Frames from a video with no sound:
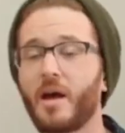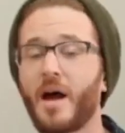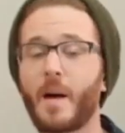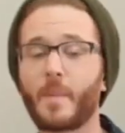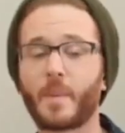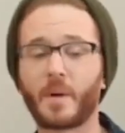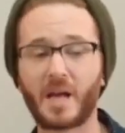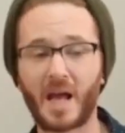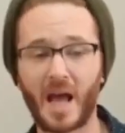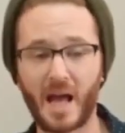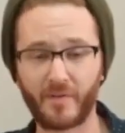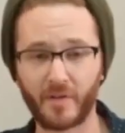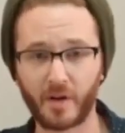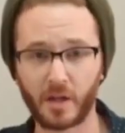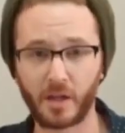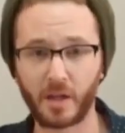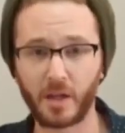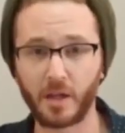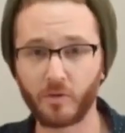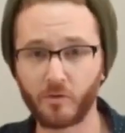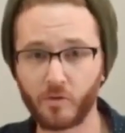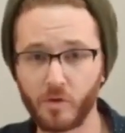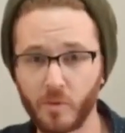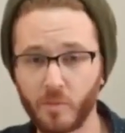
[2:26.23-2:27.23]
I'm gonna have a
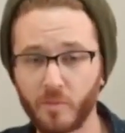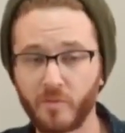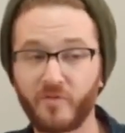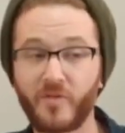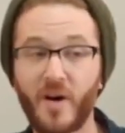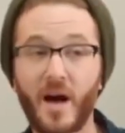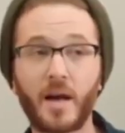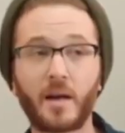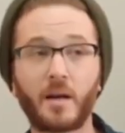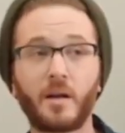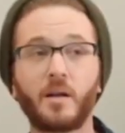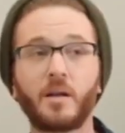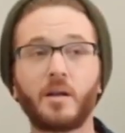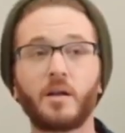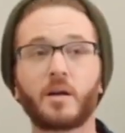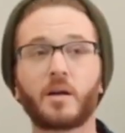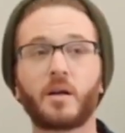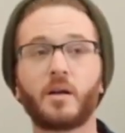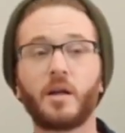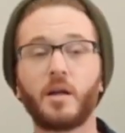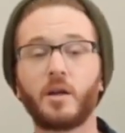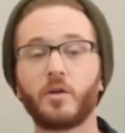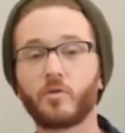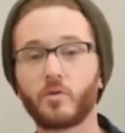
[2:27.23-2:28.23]
clean room, finally a
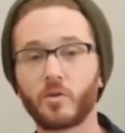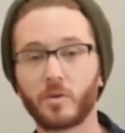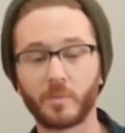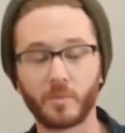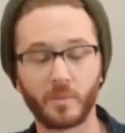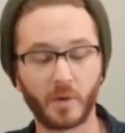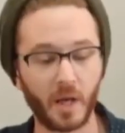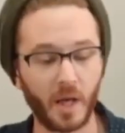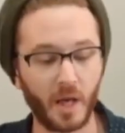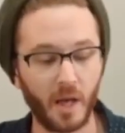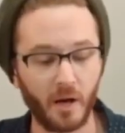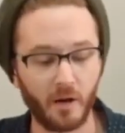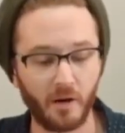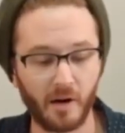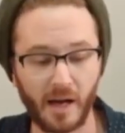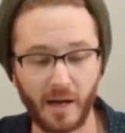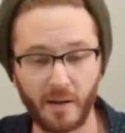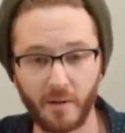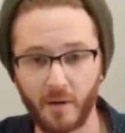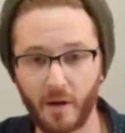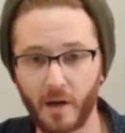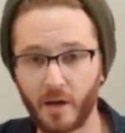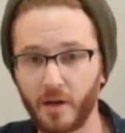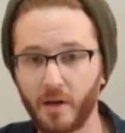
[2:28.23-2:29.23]
clean room,
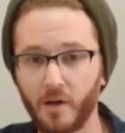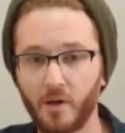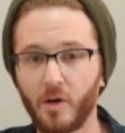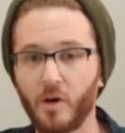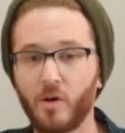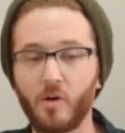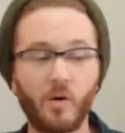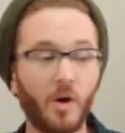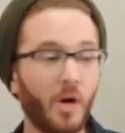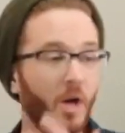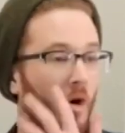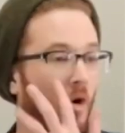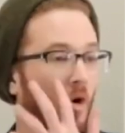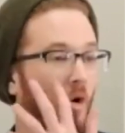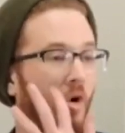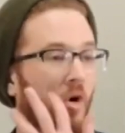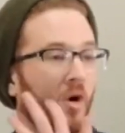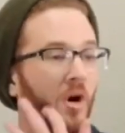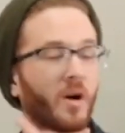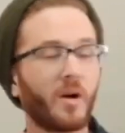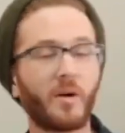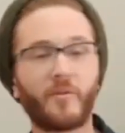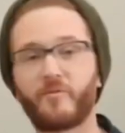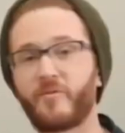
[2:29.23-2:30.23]
right? uh, you know,
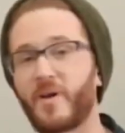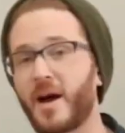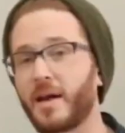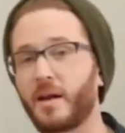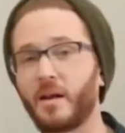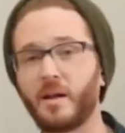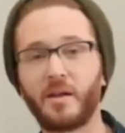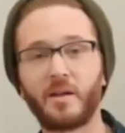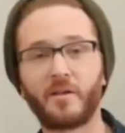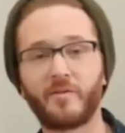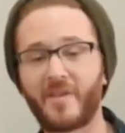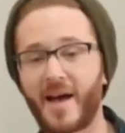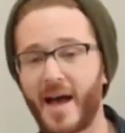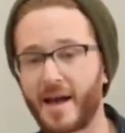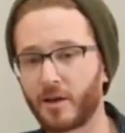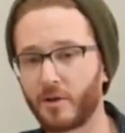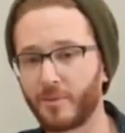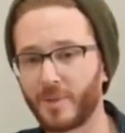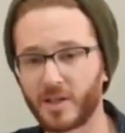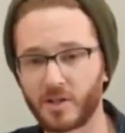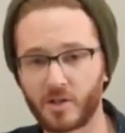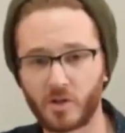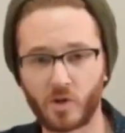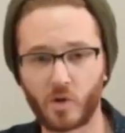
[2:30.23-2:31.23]
or finally a
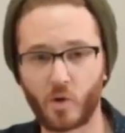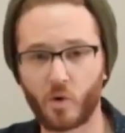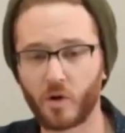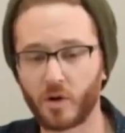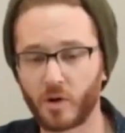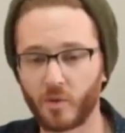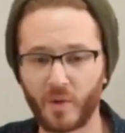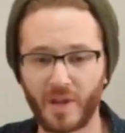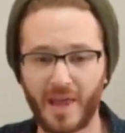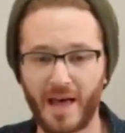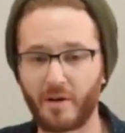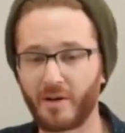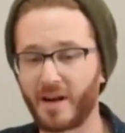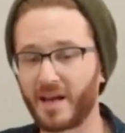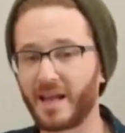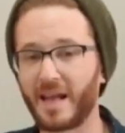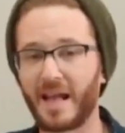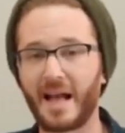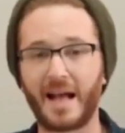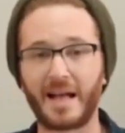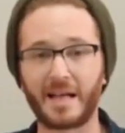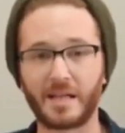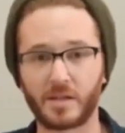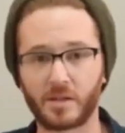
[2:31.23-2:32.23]
vacuum that's stored without any
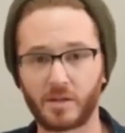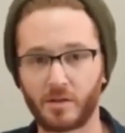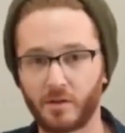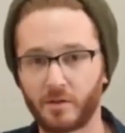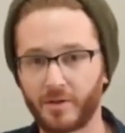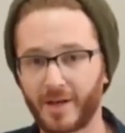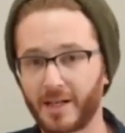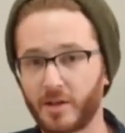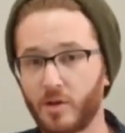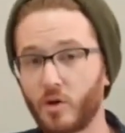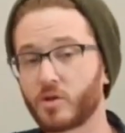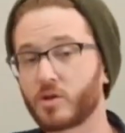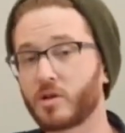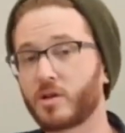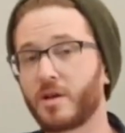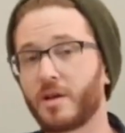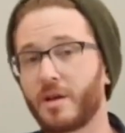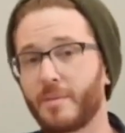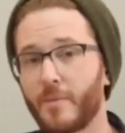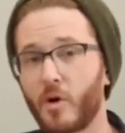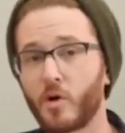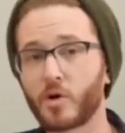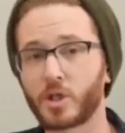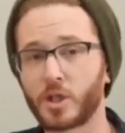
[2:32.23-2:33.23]
hassle, right? Those are the
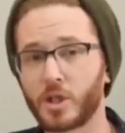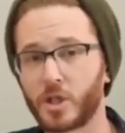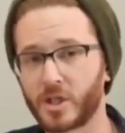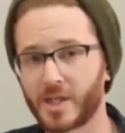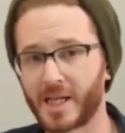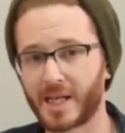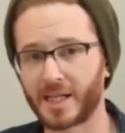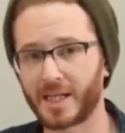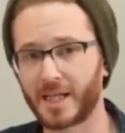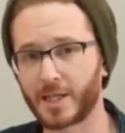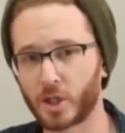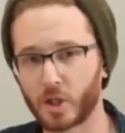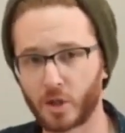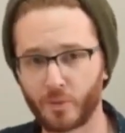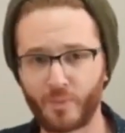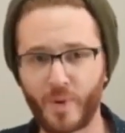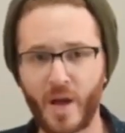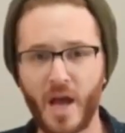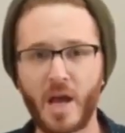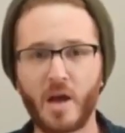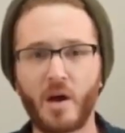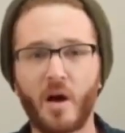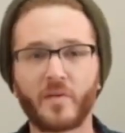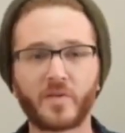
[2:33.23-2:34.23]
emotional, psychological
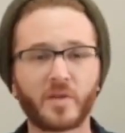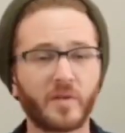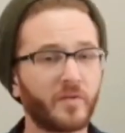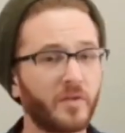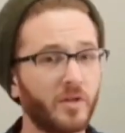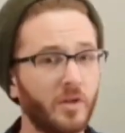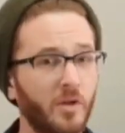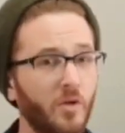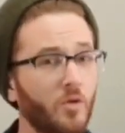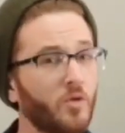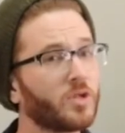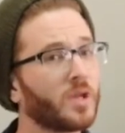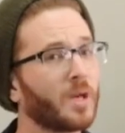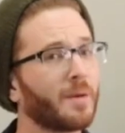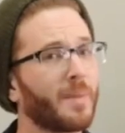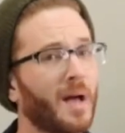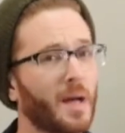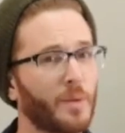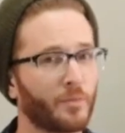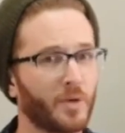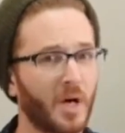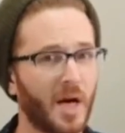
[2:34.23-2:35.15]
payoffs of using my